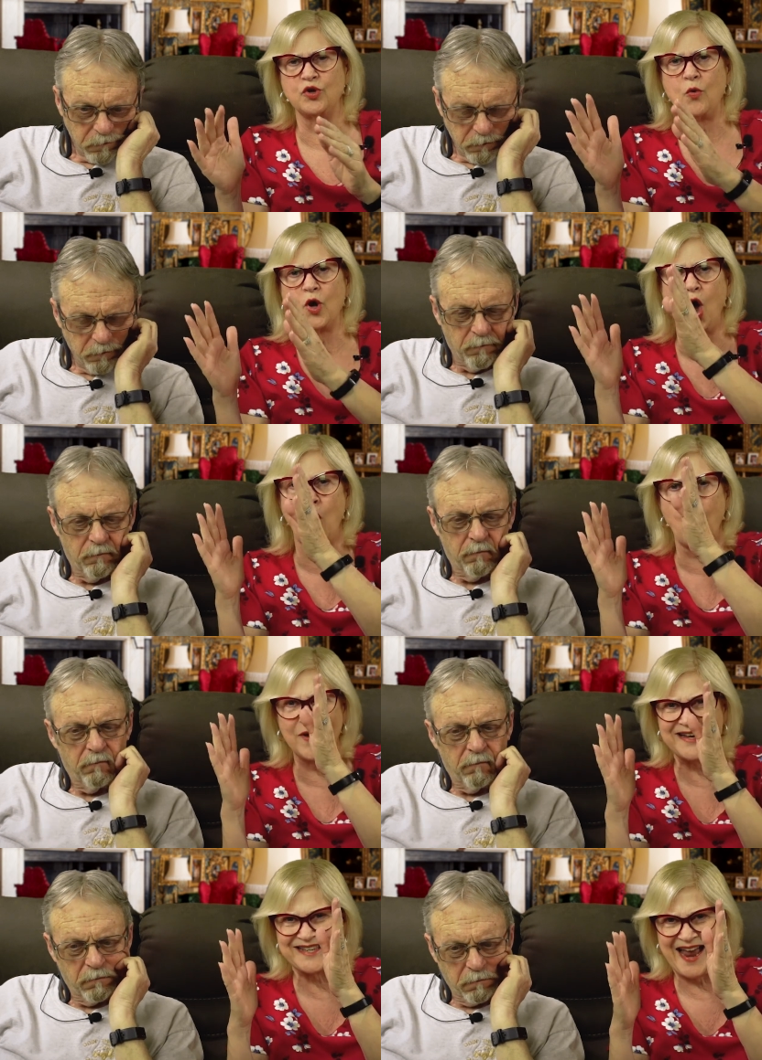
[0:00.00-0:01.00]
Speaker 1: don't
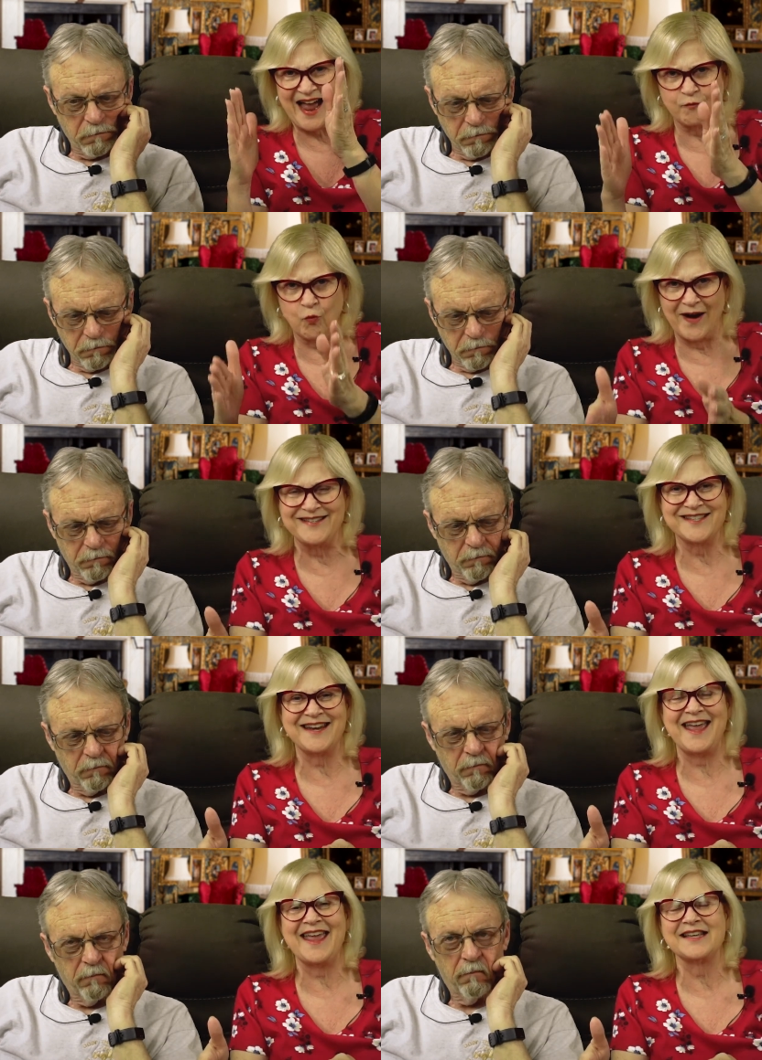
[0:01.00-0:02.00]
always have
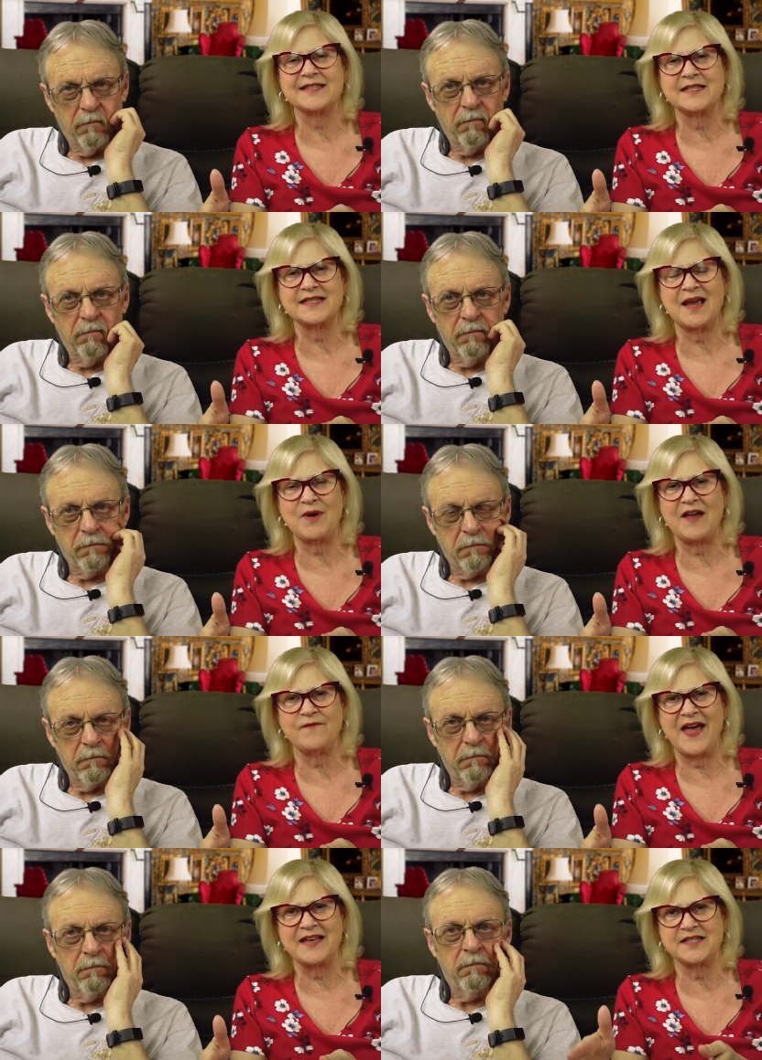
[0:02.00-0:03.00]
Wednesday as the semi
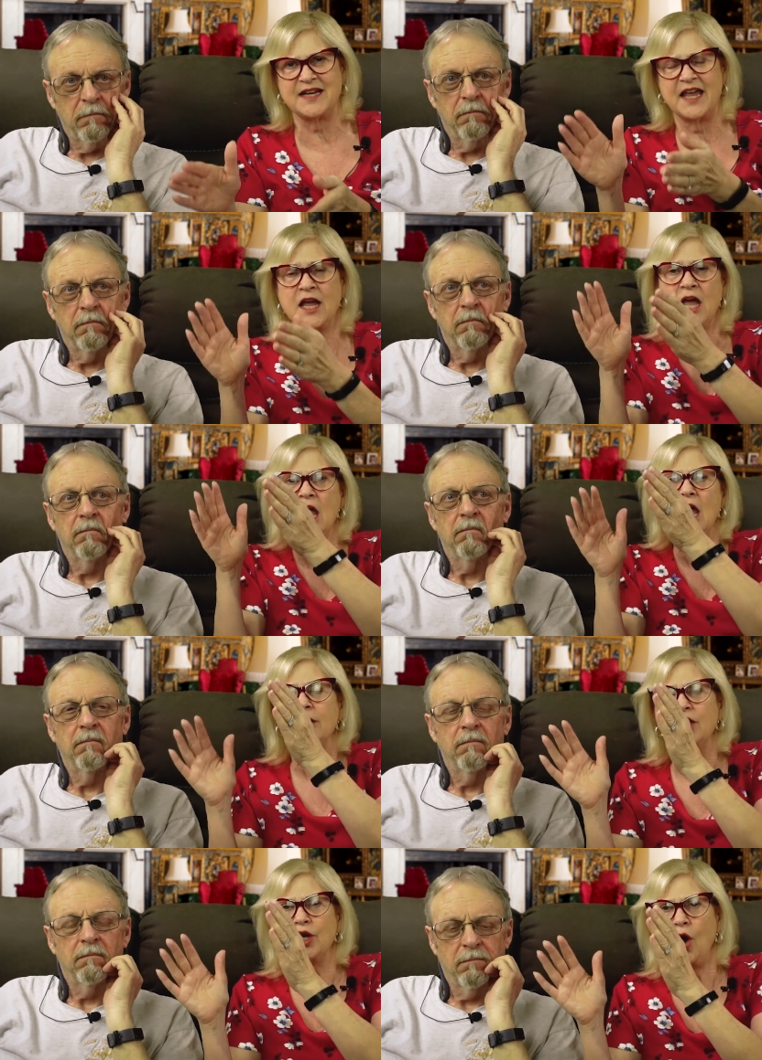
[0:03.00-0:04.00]
fast day.
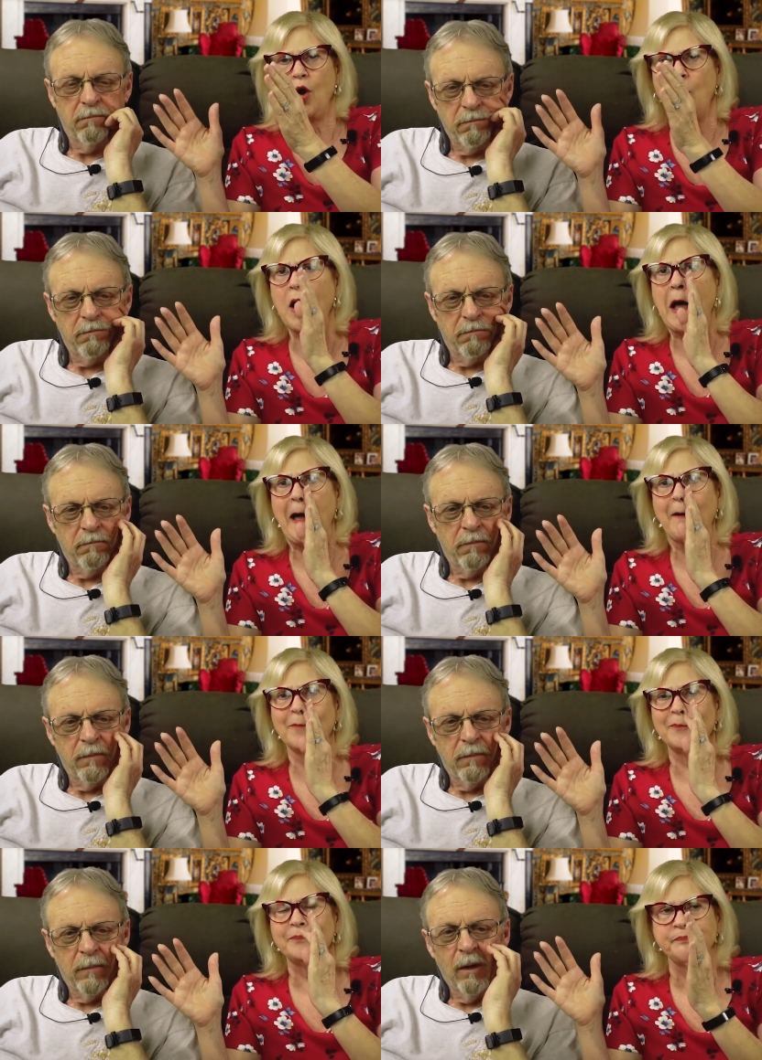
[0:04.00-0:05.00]
You know,
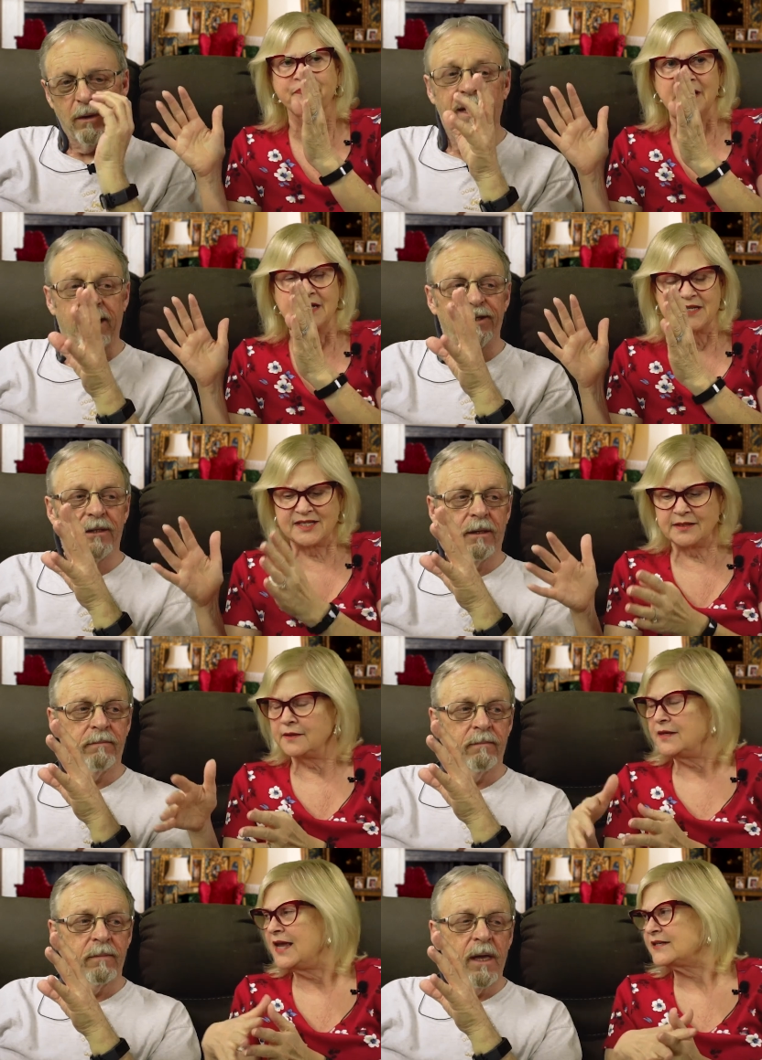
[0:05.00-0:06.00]
um,
Speaker 2: well, can I say
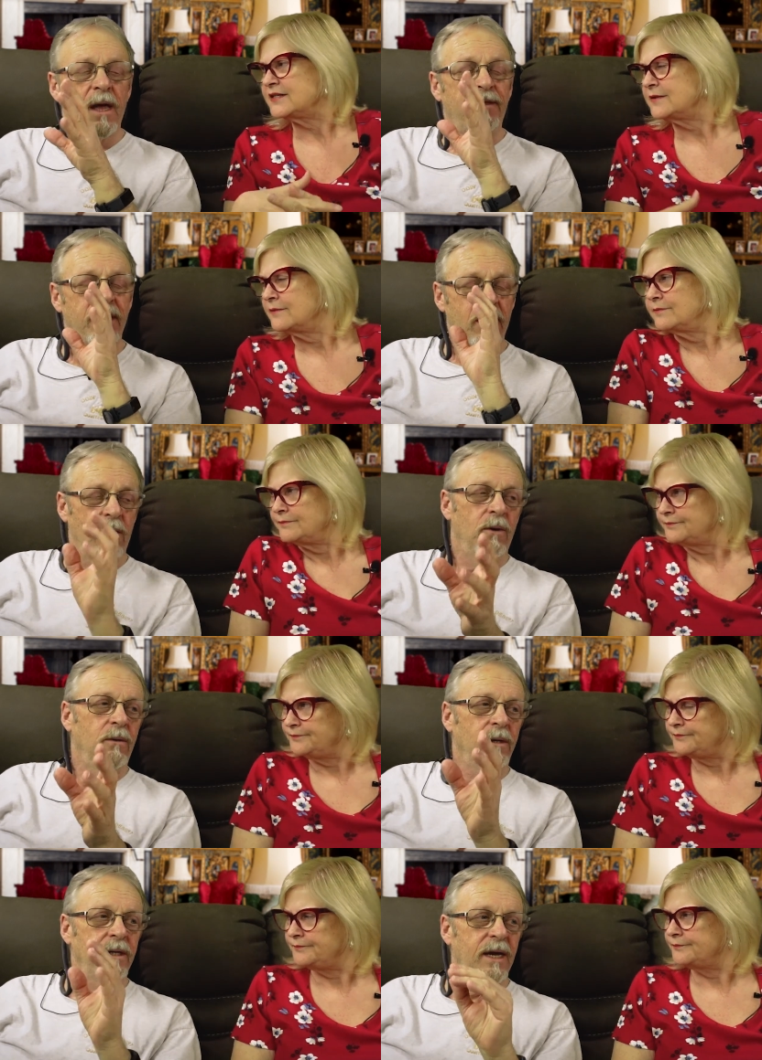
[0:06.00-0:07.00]
something? Yes. The
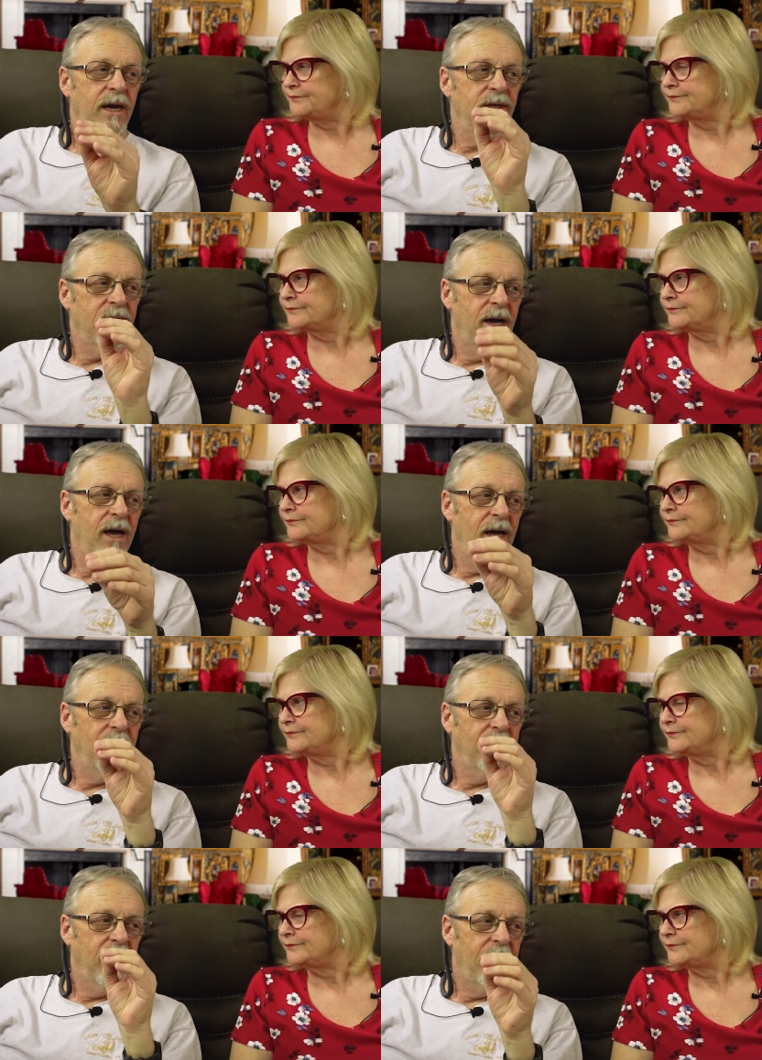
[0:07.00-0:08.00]
only day that
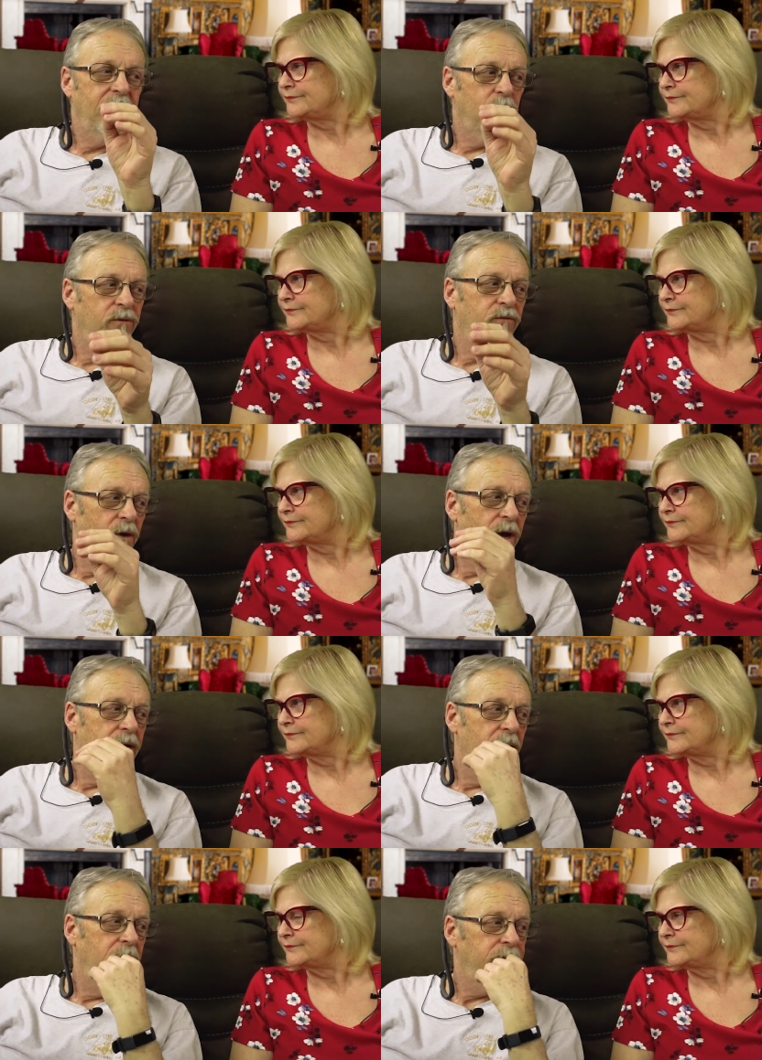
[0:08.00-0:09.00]
I liked was
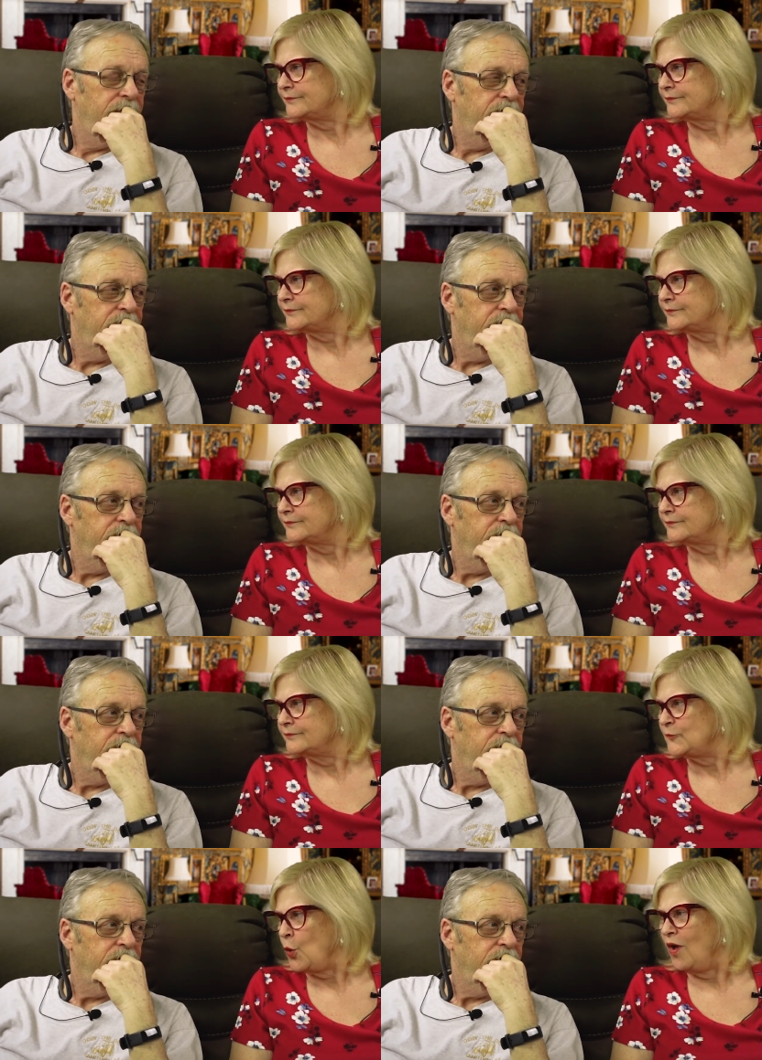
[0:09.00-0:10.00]
Friday.
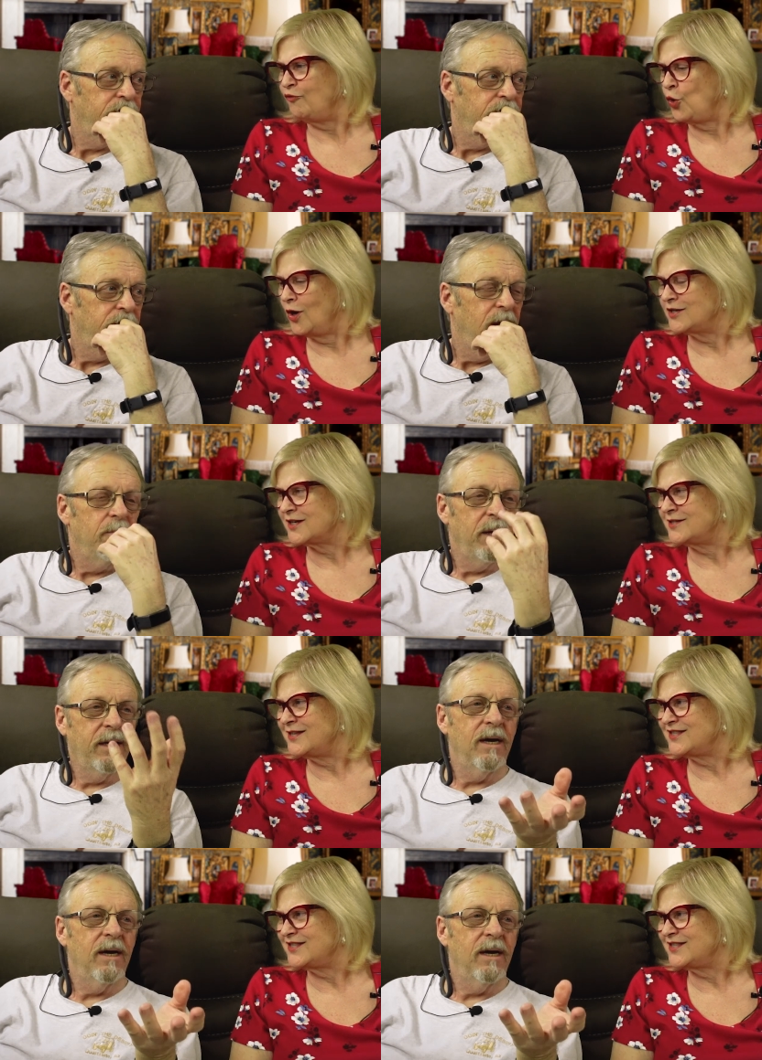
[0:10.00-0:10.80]
Speaker 1: Well, of course, because